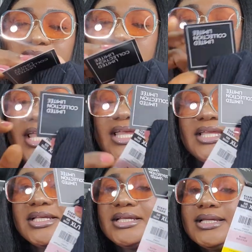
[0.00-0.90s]
Okay.
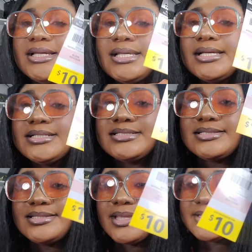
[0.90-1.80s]

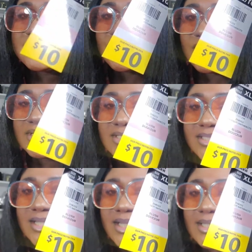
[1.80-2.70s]

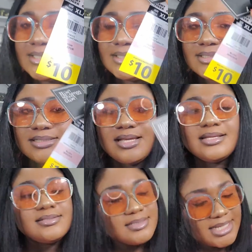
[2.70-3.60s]
$10, honey.
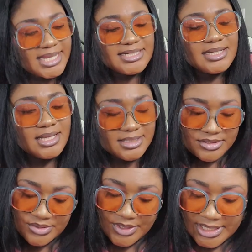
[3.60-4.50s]
10
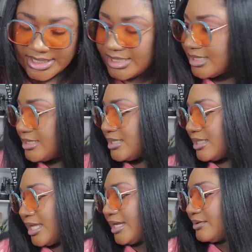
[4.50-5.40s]
Zoilas.
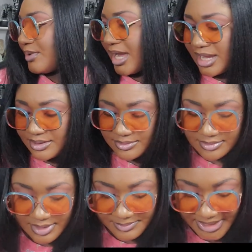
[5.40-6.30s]
Like, wow.
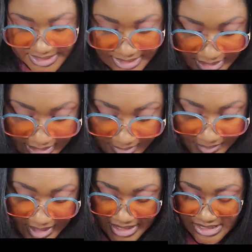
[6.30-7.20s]
Amazing. The
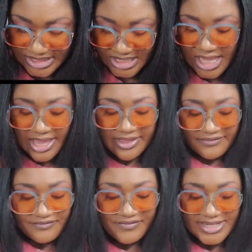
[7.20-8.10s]
price is
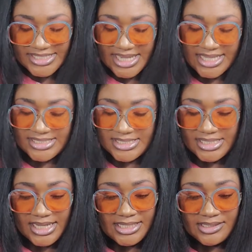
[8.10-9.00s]

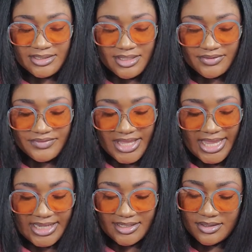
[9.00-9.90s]
fantastic. I love
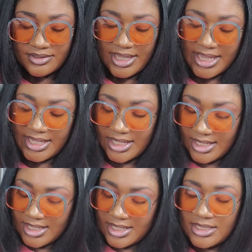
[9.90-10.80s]
that. Okay.
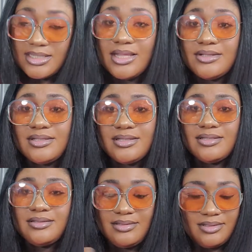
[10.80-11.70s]
Now
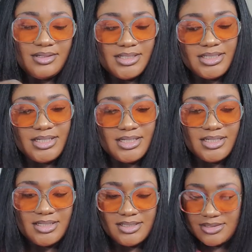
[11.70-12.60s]
the third.
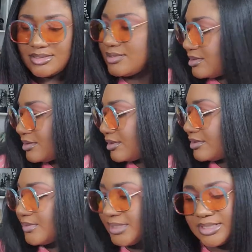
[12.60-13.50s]
Is this the
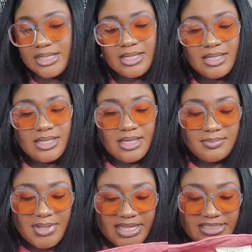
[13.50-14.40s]
third
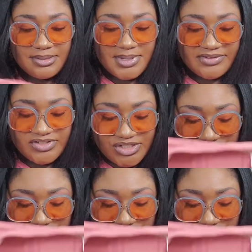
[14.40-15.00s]
one? Item I have to